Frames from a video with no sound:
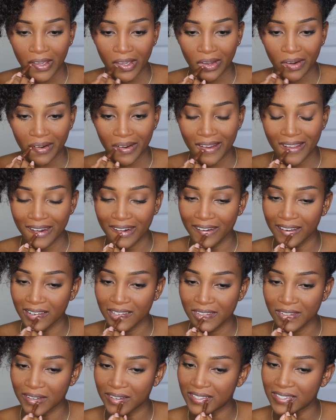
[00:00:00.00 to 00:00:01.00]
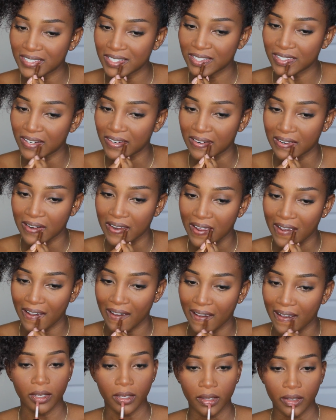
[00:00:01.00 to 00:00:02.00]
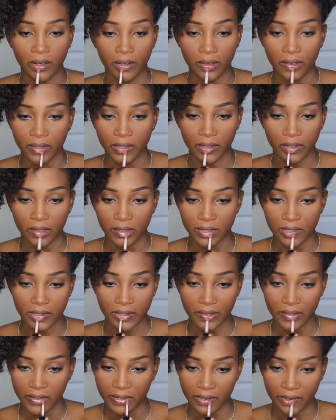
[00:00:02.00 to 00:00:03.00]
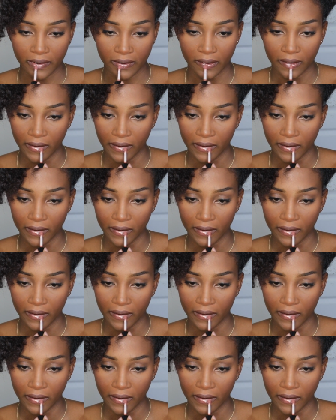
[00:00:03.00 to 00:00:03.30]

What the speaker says: create a nice transition. Then this in the center.